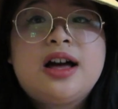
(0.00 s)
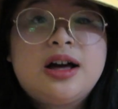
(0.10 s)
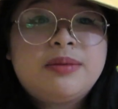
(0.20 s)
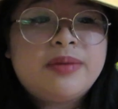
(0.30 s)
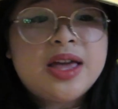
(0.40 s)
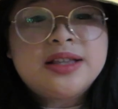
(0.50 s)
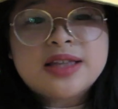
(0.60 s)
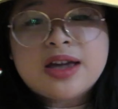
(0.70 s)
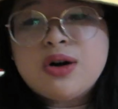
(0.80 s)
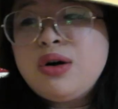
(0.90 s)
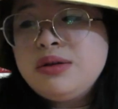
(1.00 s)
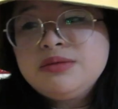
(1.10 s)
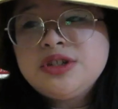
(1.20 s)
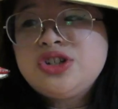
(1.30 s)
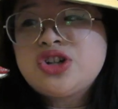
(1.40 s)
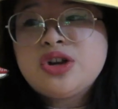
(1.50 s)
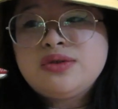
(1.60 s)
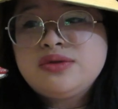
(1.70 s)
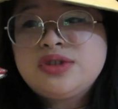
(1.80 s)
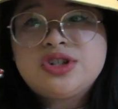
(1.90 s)
Um, it's like a homely
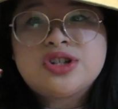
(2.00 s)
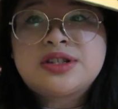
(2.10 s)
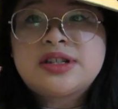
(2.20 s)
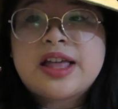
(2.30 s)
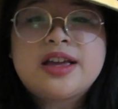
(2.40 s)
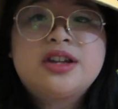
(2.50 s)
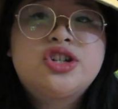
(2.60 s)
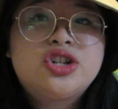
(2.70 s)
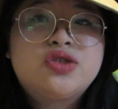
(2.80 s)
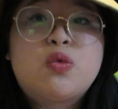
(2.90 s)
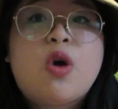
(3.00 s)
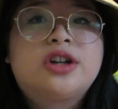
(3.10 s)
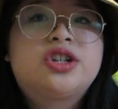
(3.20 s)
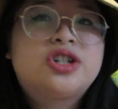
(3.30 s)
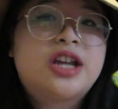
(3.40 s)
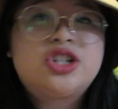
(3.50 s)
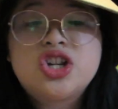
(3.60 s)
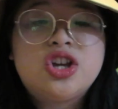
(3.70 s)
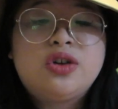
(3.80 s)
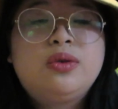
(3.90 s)
show to just like watch and
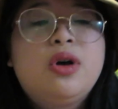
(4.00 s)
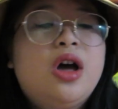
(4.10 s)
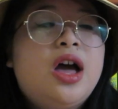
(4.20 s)
chill.